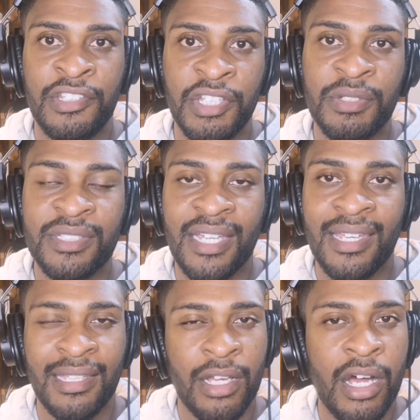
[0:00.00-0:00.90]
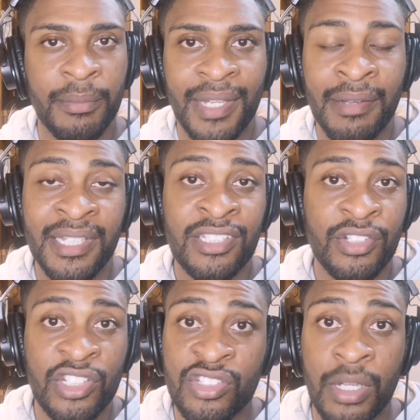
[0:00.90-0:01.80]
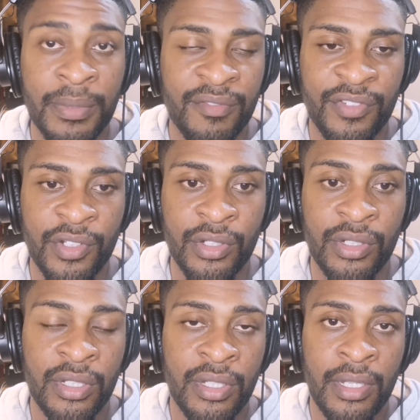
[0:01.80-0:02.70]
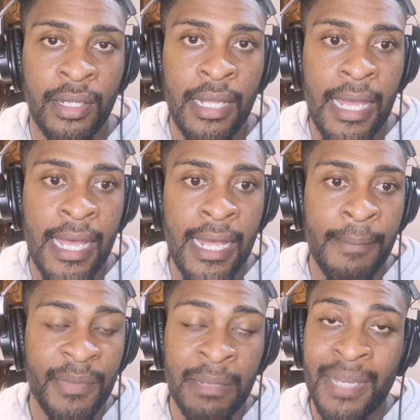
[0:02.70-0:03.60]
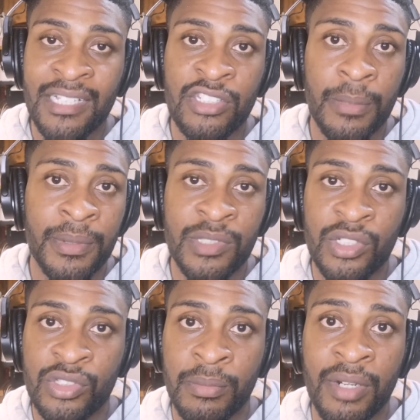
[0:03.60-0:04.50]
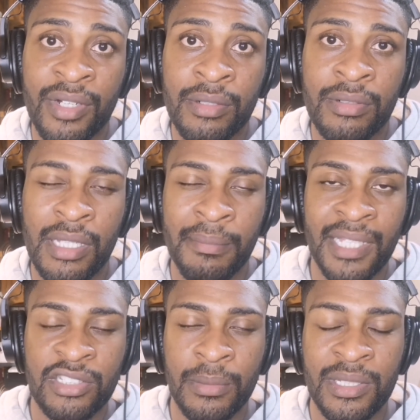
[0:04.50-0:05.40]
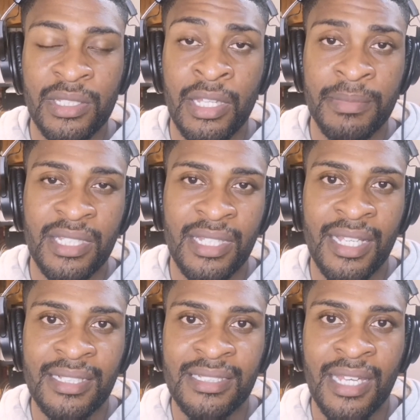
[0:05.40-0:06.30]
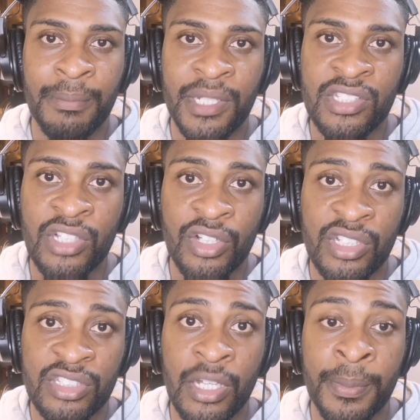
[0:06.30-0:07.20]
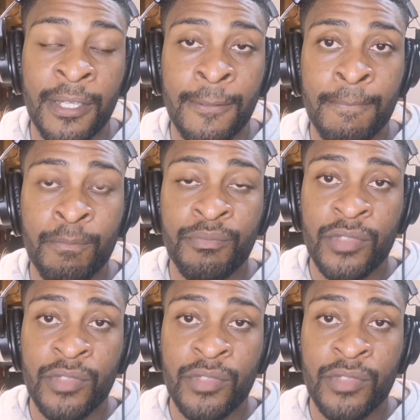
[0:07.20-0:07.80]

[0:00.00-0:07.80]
You saying calm down isn't going to stop them for good. It may stop them till tomorrow. It may stop them till the next day, but it's not going to stop it.